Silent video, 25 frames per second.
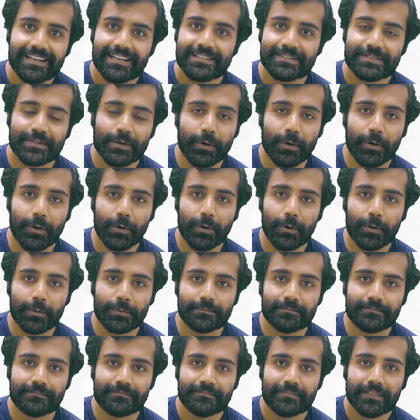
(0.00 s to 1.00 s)

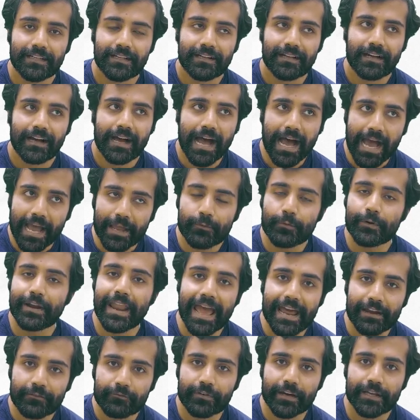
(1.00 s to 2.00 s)
So I would
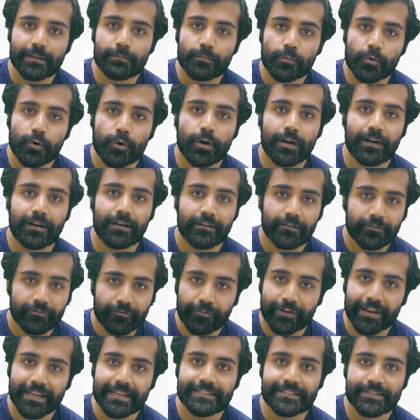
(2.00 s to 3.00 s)
add one more
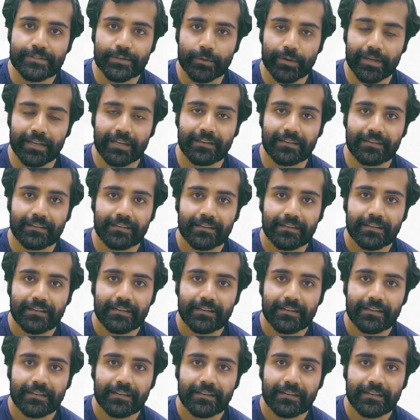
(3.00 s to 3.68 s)
phrase to it